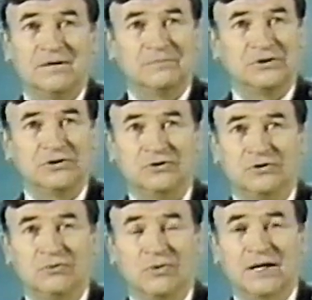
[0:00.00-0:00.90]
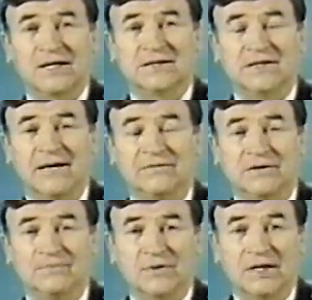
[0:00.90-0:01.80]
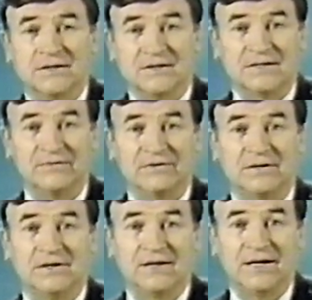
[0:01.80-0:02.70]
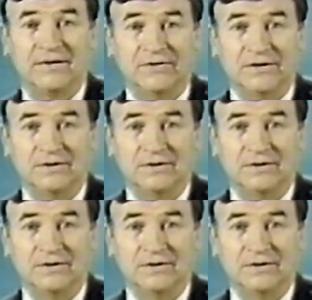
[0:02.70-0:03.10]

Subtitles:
But you do want to get to heaven. 7, heaven.